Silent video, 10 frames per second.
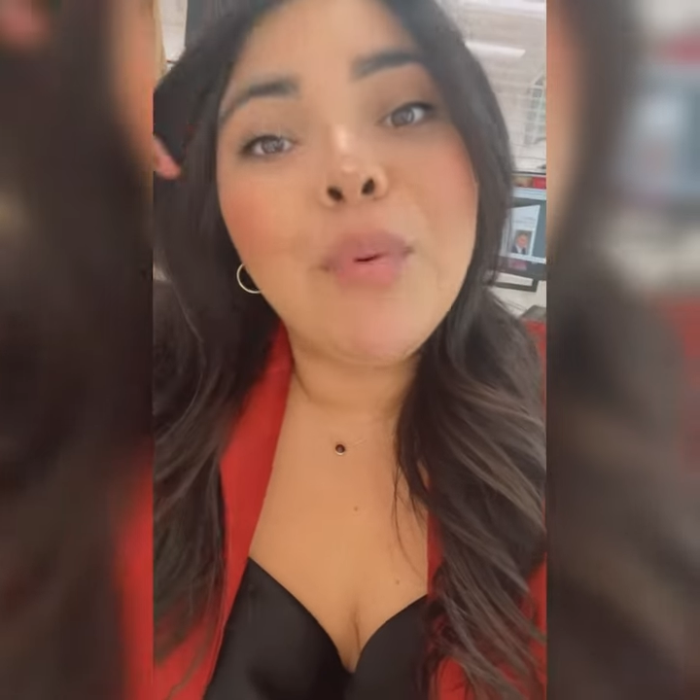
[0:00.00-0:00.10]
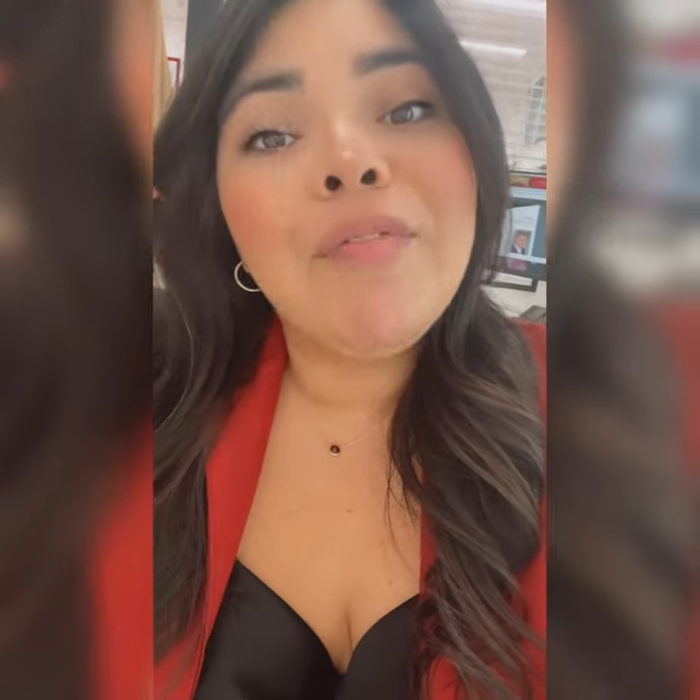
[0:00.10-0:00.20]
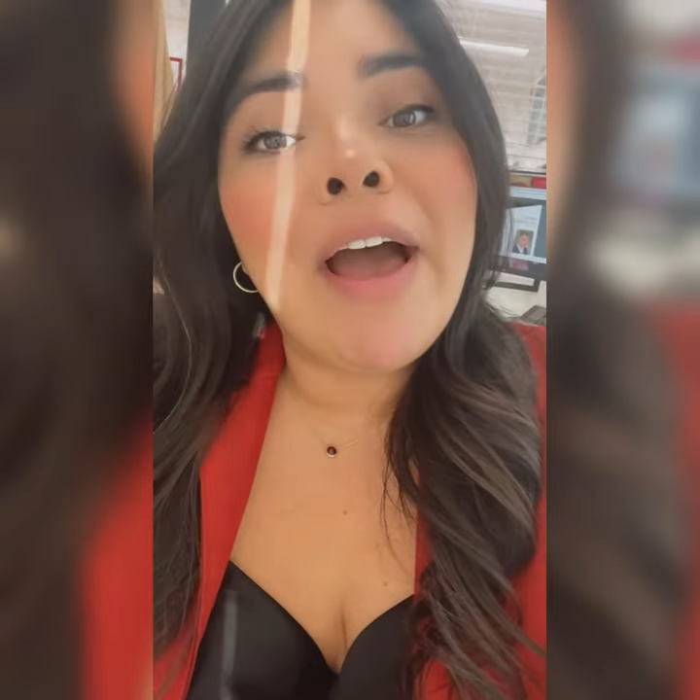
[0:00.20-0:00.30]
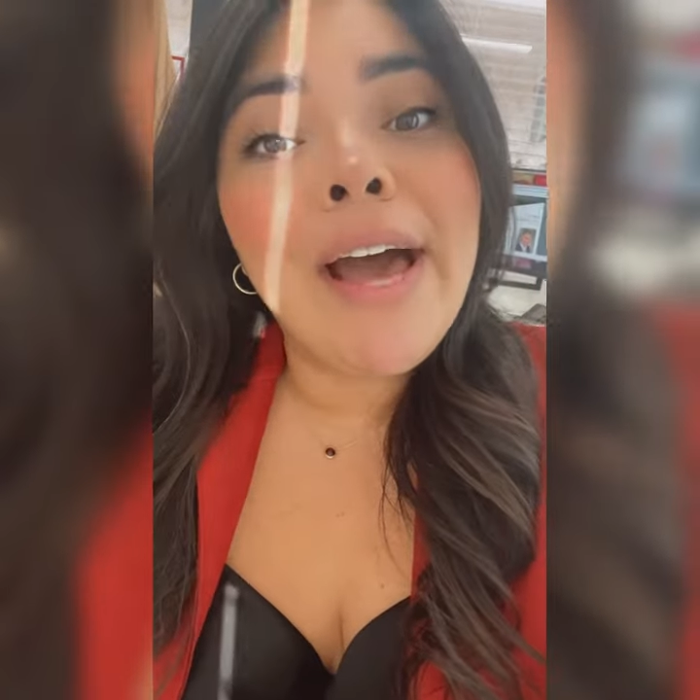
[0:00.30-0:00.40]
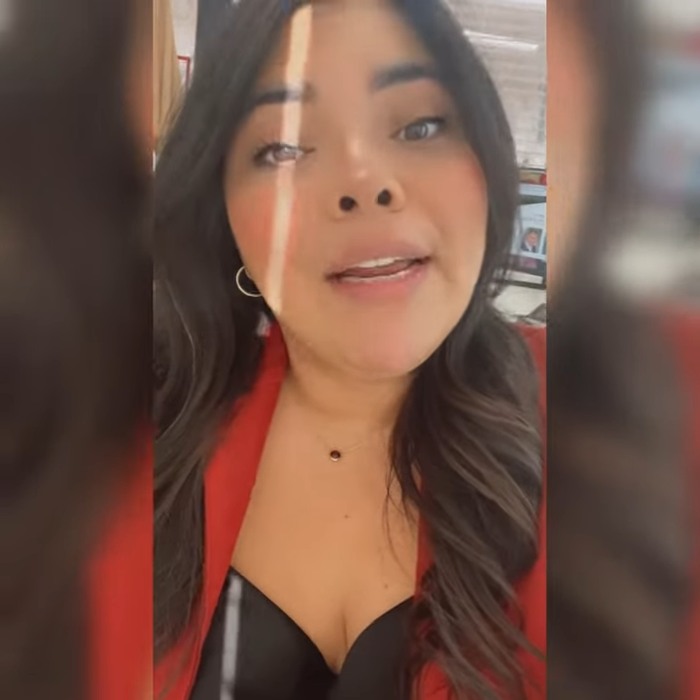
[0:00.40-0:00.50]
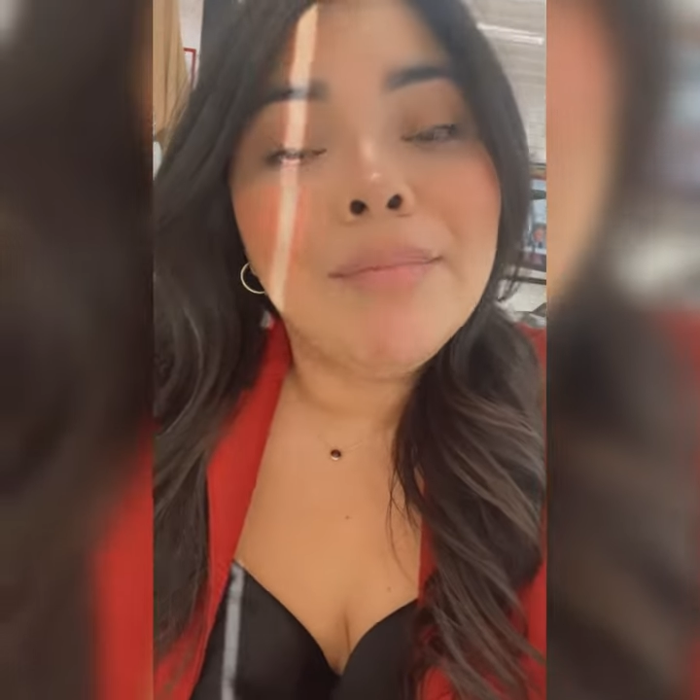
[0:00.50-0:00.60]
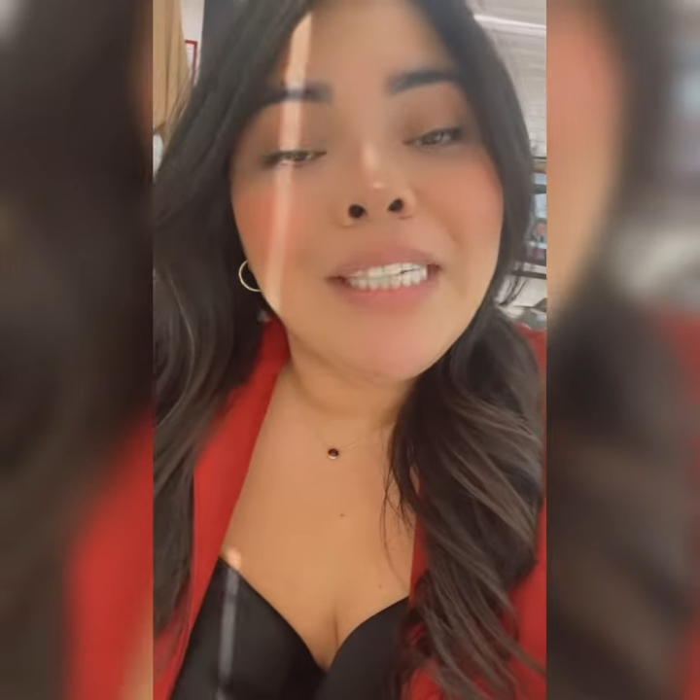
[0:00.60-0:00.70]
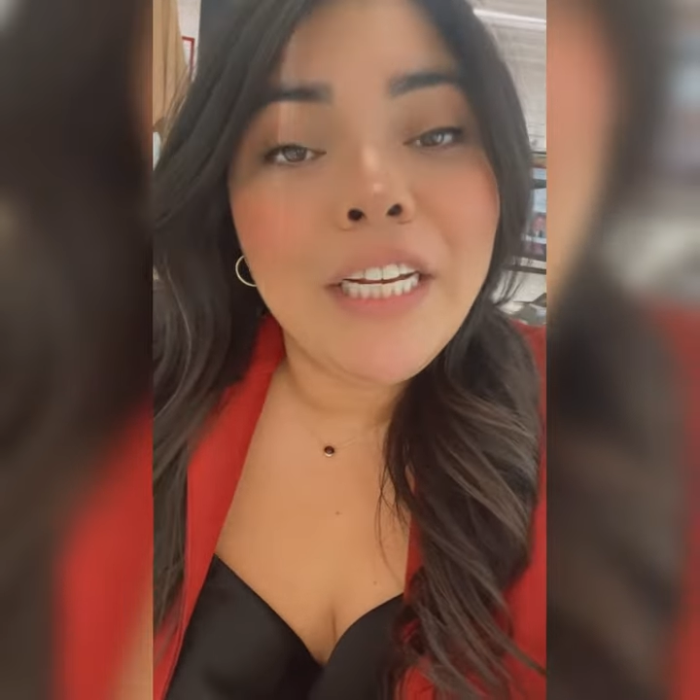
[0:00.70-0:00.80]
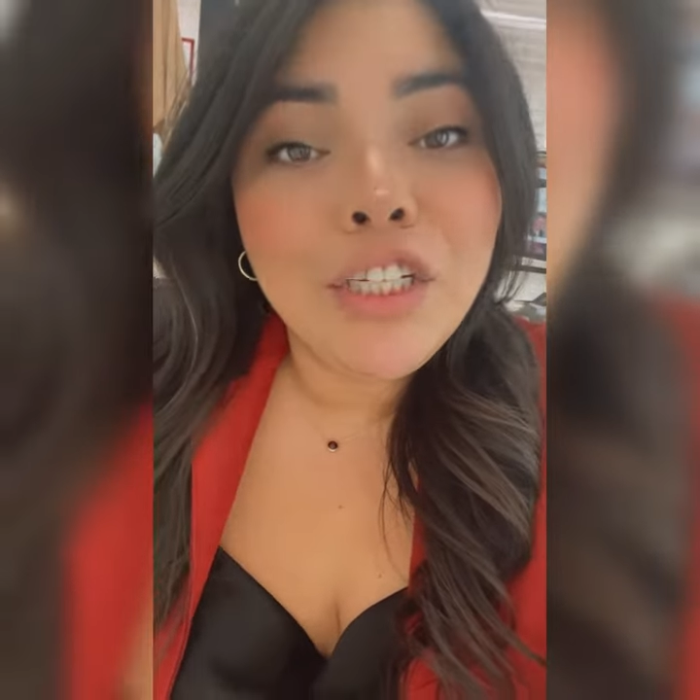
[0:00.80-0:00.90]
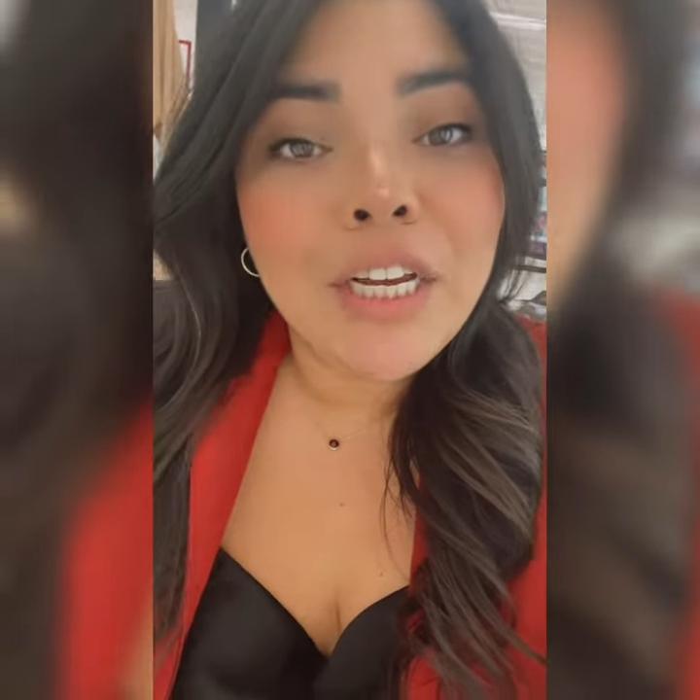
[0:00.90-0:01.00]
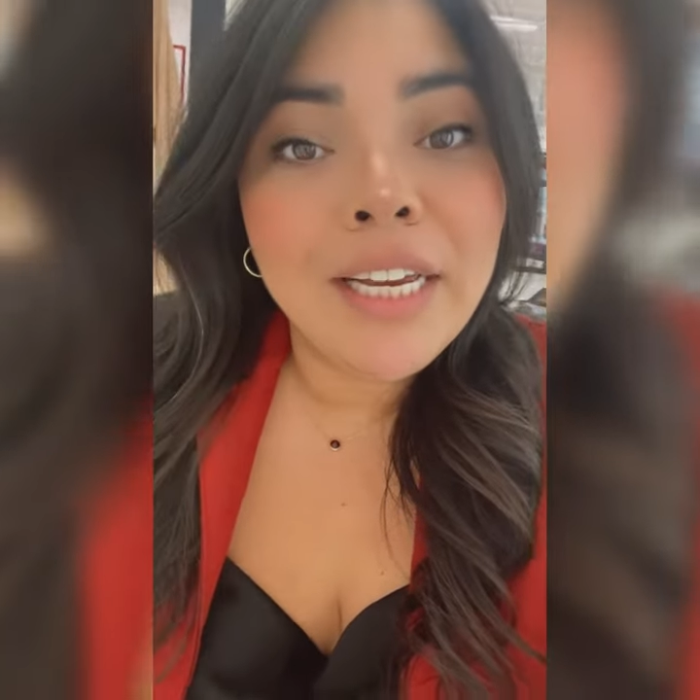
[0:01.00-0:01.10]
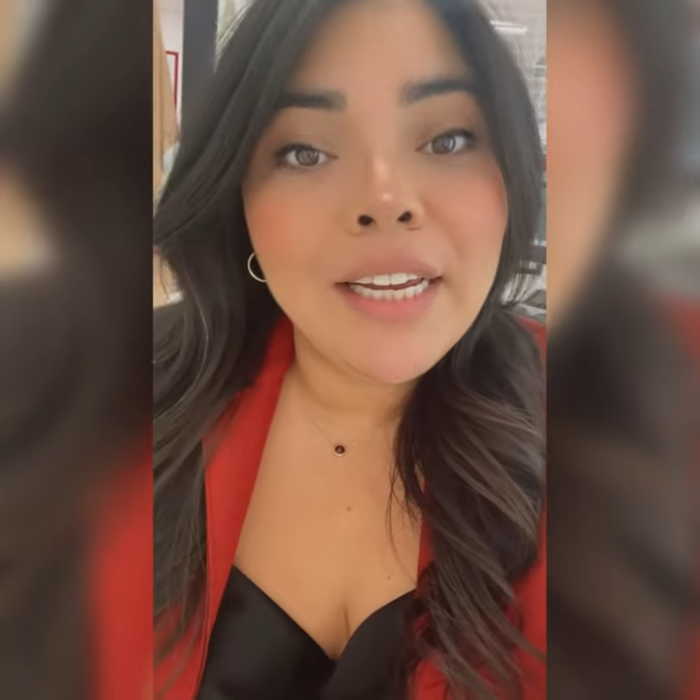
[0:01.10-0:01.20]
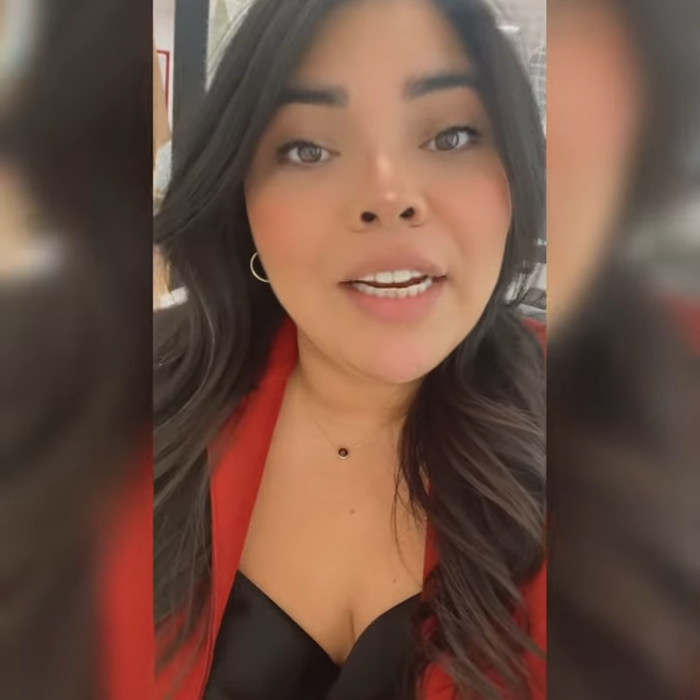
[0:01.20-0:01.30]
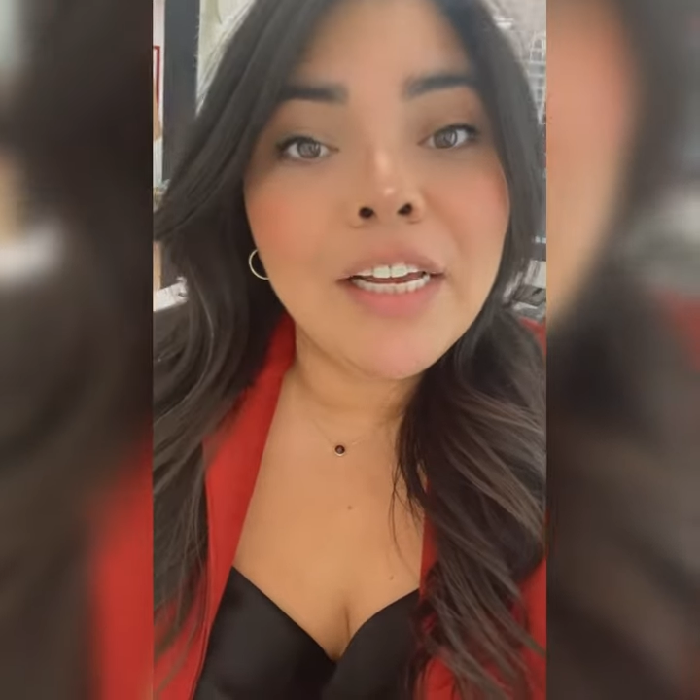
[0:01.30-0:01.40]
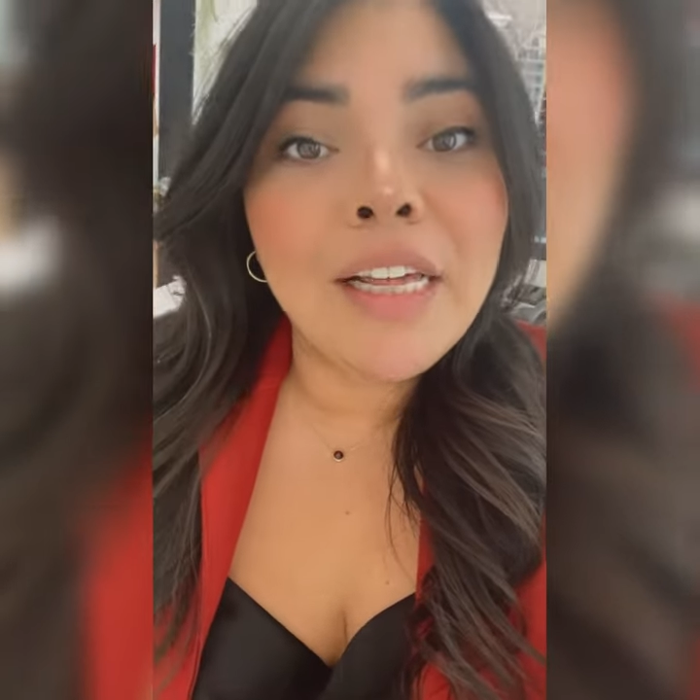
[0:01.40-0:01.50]
We've had him teach
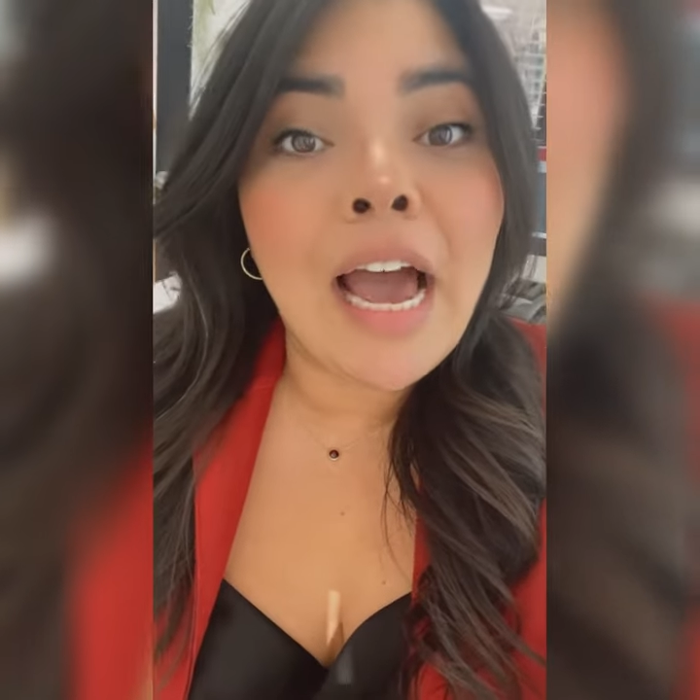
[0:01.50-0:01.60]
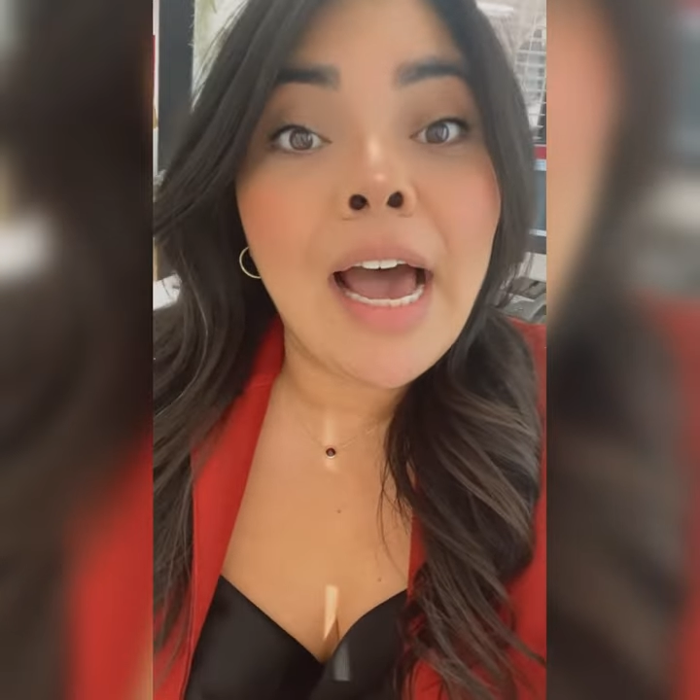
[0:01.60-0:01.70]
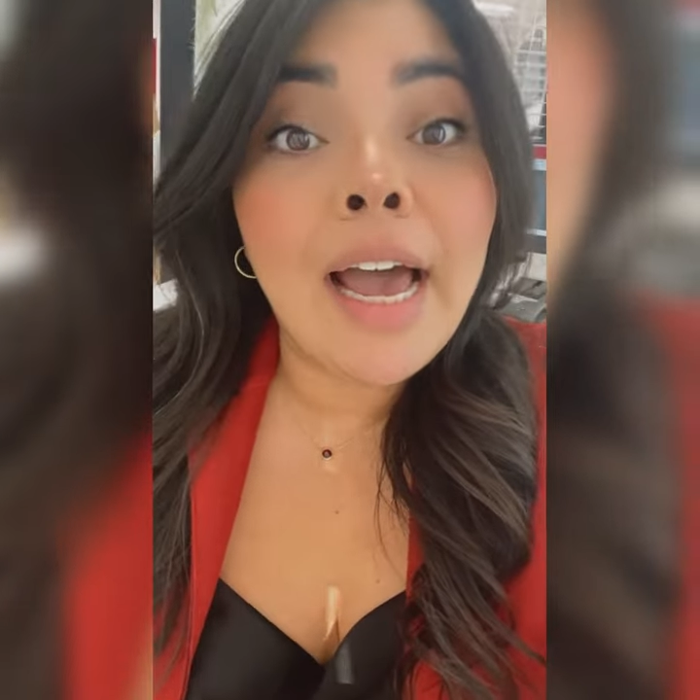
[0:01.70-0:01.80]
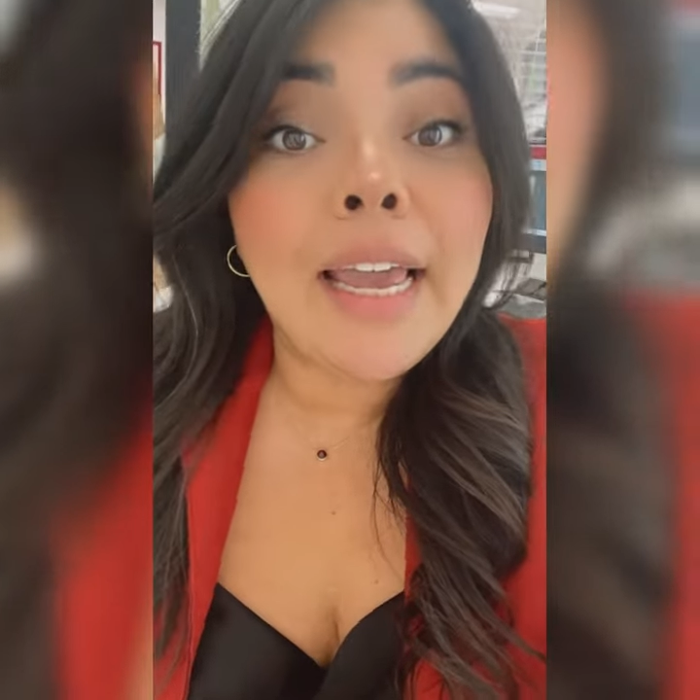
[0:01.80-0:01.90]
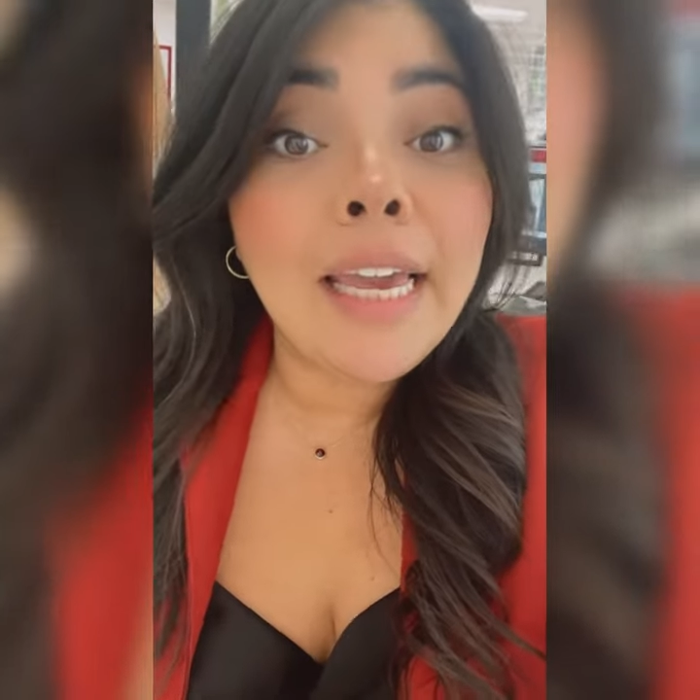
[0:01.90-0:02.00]
in uh,